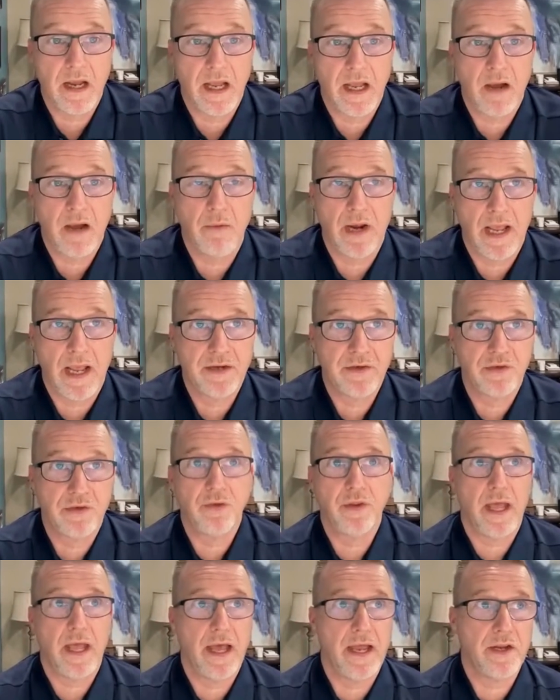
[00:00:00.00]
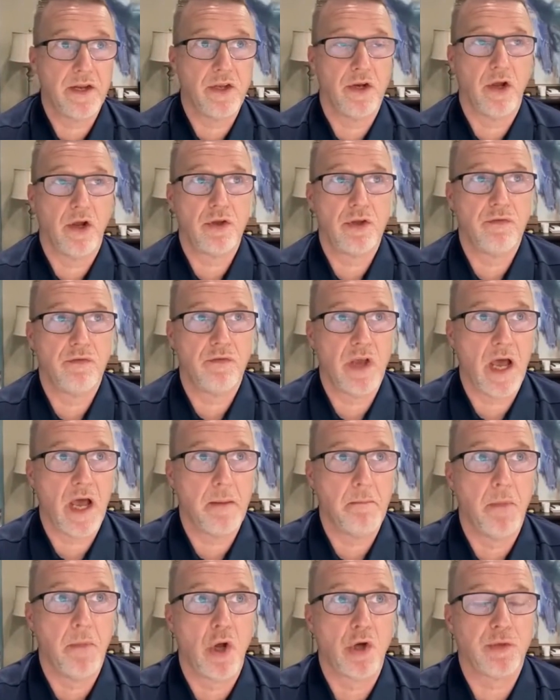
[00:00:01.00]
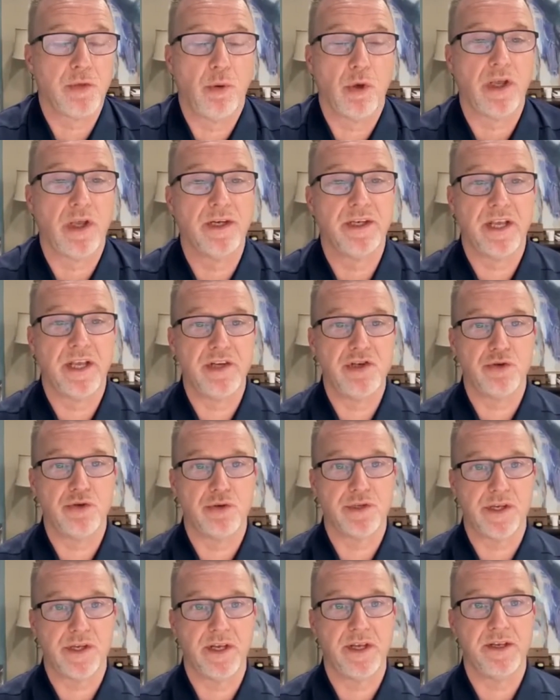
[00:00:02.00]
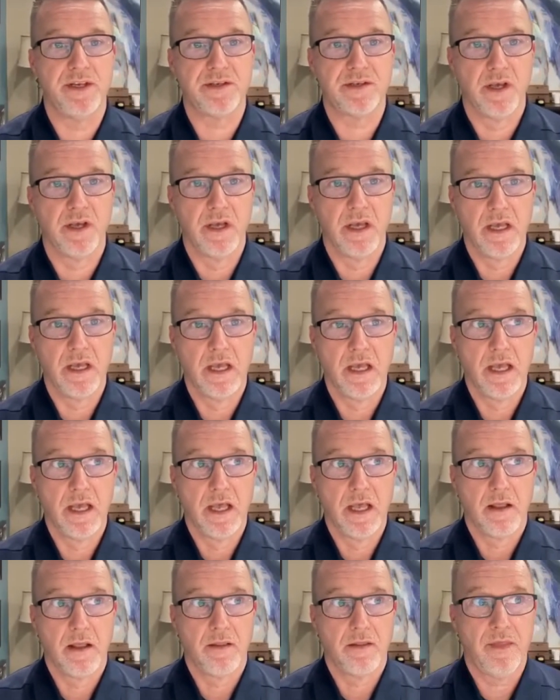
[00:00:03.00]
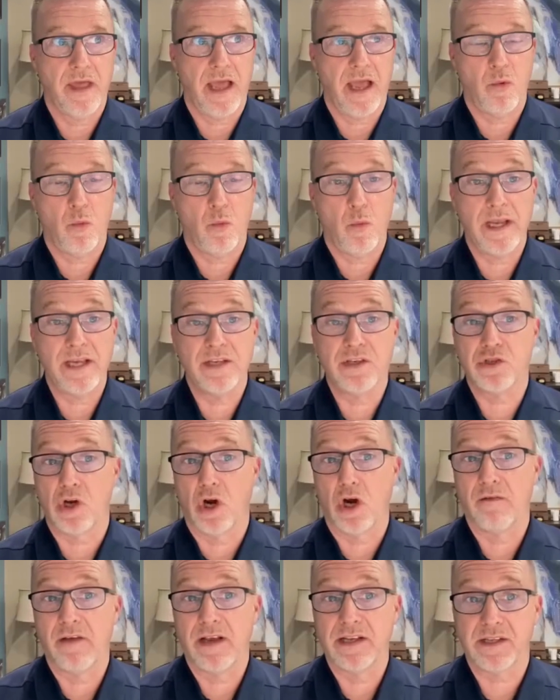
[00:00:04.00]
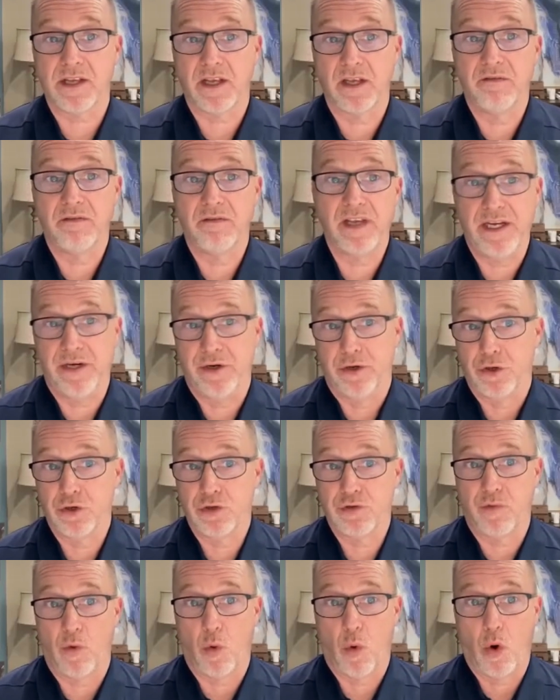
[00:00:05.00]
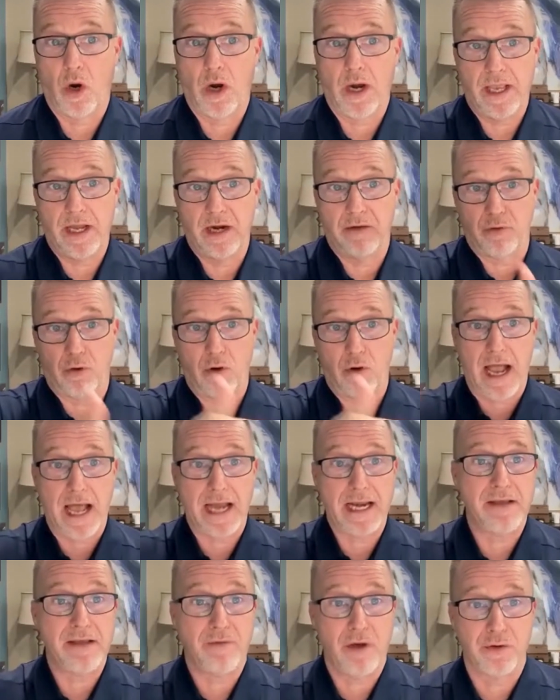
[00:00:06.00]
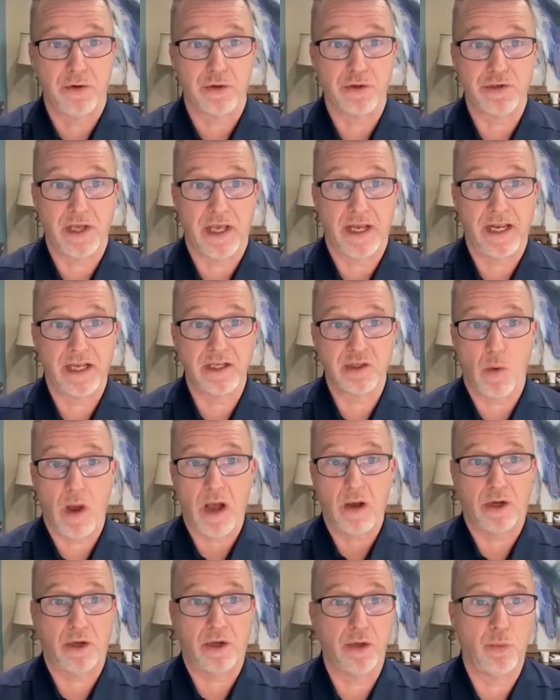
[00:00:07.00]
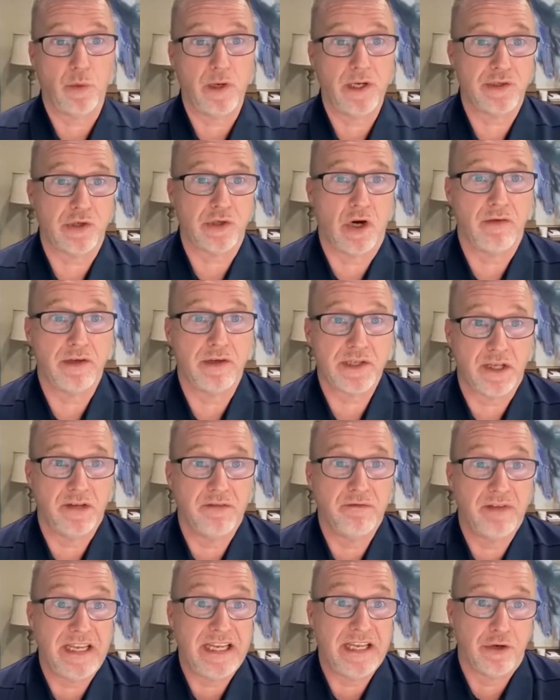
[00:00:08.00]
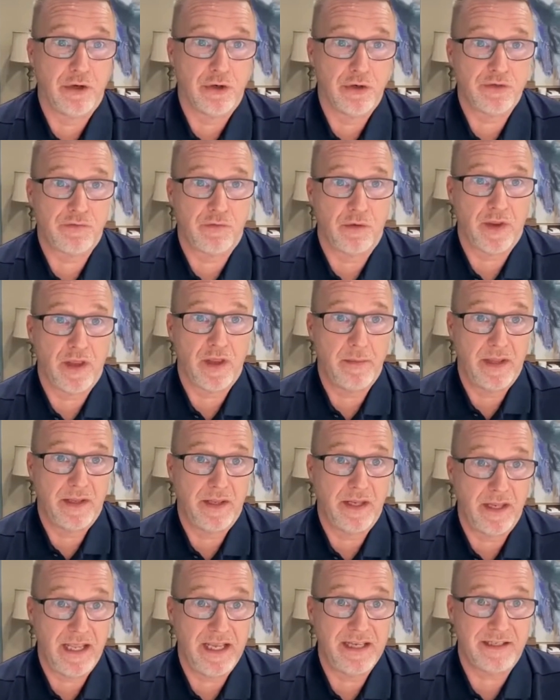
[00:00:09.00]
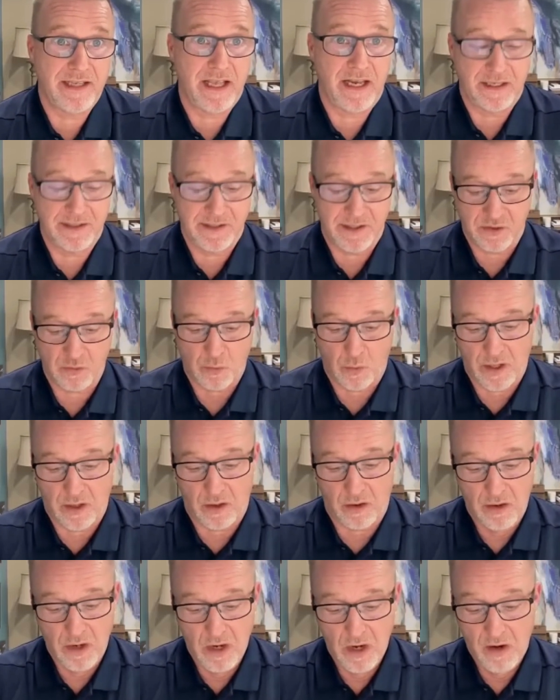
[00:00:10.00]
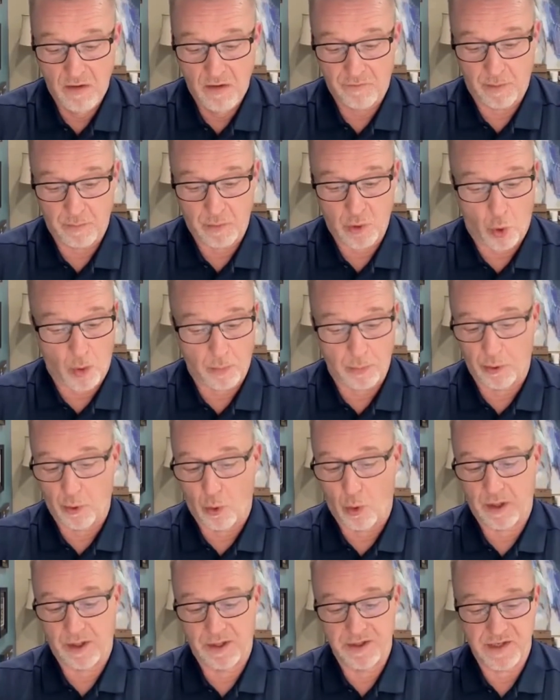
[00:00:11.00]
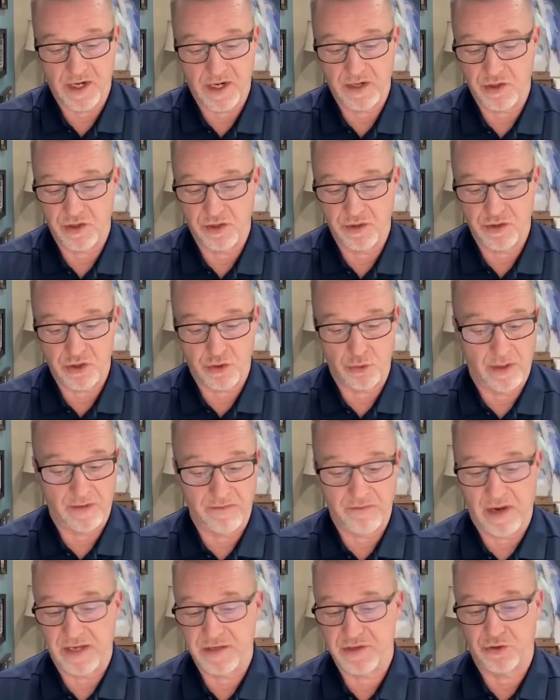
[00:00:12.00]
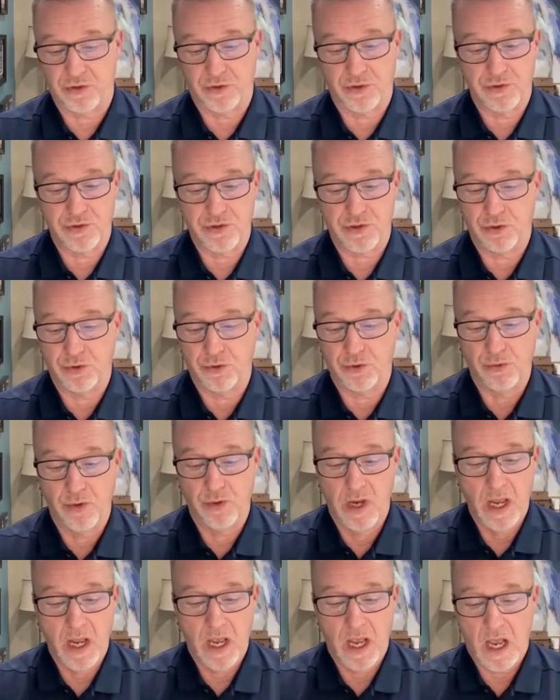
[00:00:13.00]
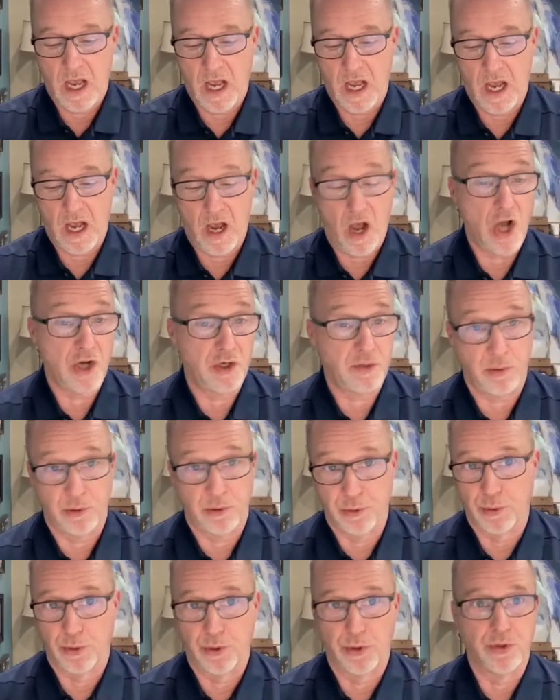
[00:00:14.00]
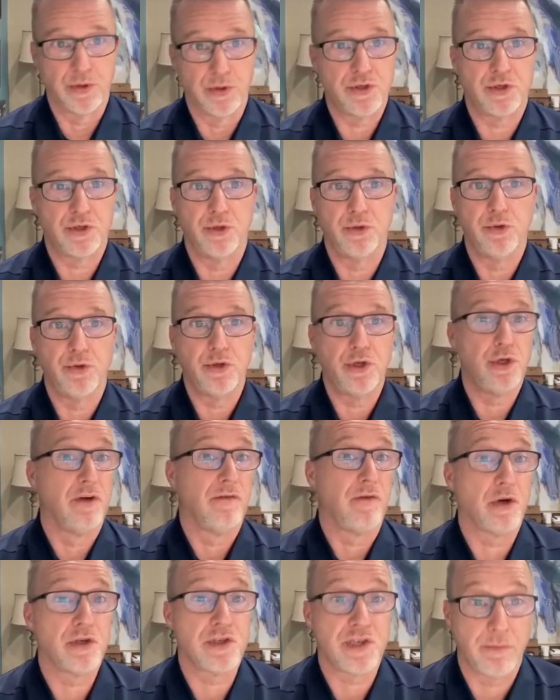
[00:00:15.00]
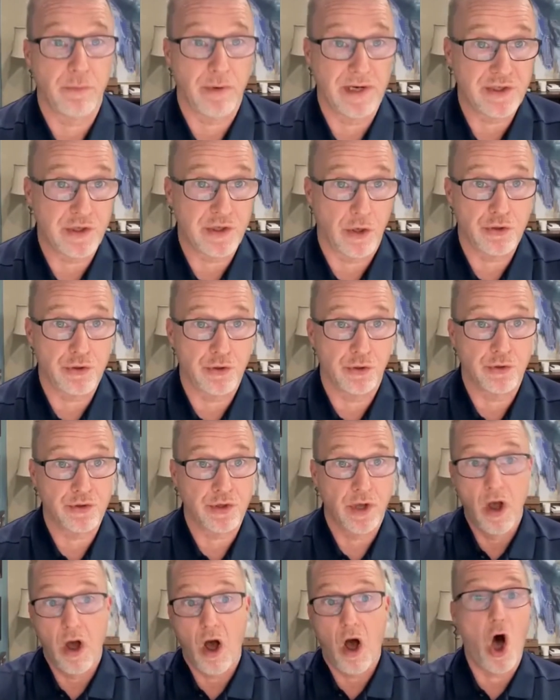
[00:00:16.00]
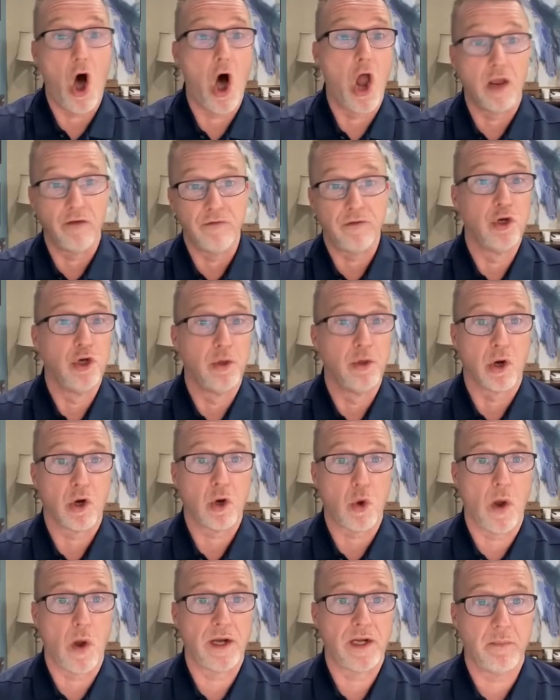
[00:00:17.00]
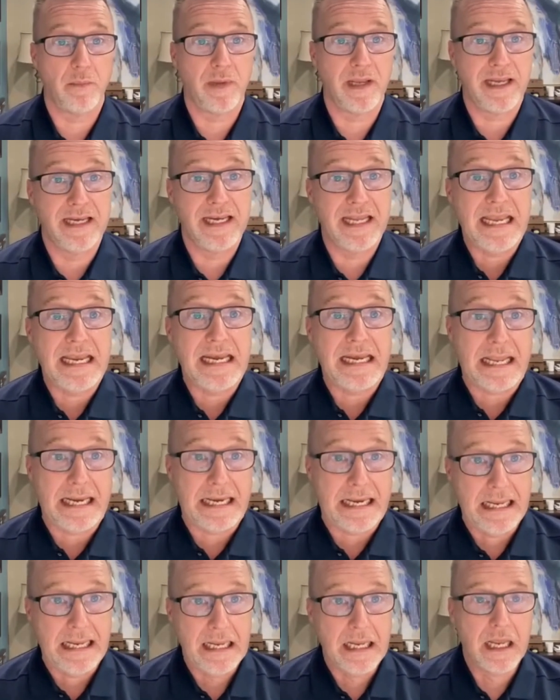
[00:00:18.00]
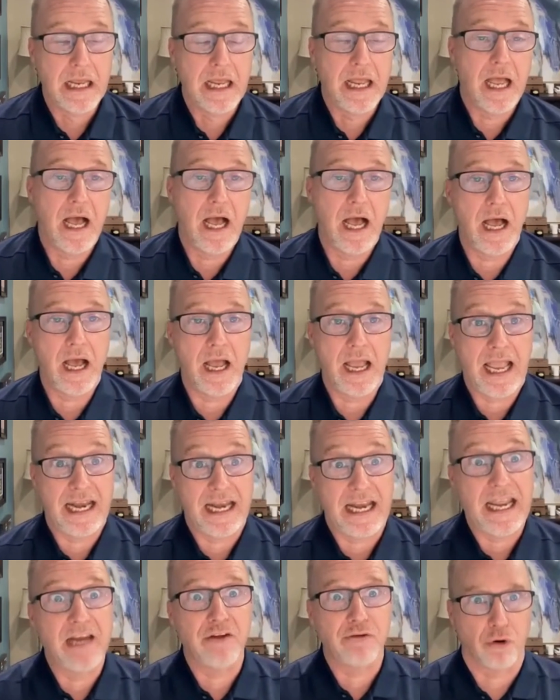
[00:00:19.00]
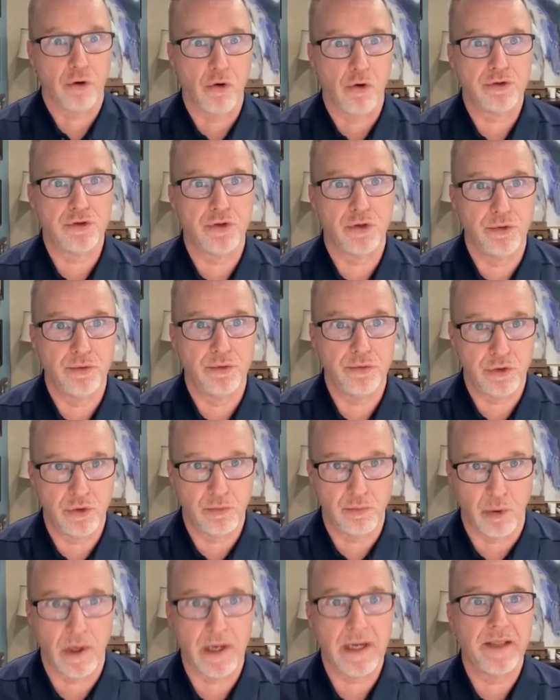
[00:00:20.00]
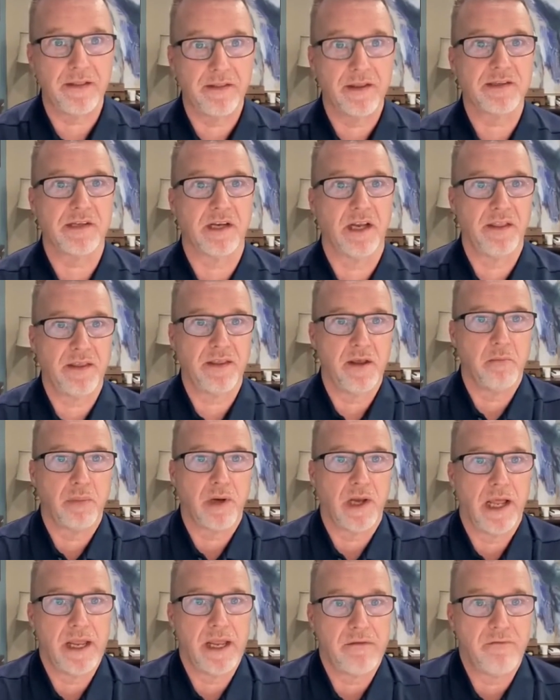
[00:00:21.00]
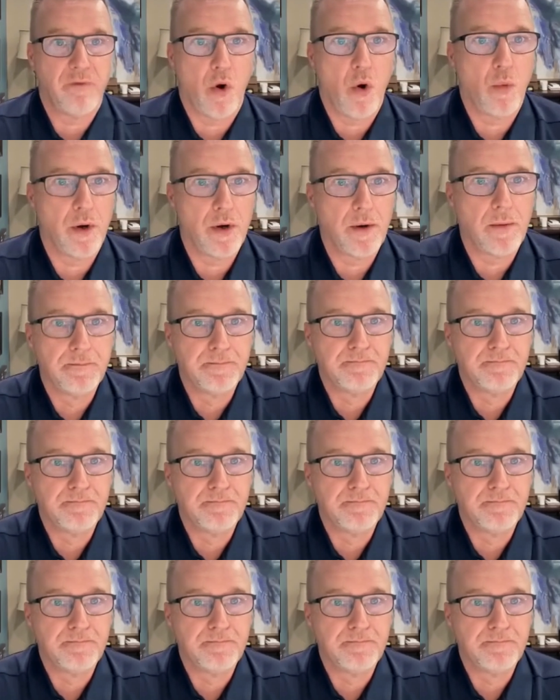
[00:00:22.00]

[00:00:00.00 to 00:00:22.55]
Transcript: I would add to that, you've got multiple contingencies that we serve as conveners for in a variety of other settings. Why couldn't we serve as conveners for them in these settings as well? From corporate organizations to investors to entrepreneurs to university researchers, all of whom are going to be needed and integral to bringing this lithium play forward.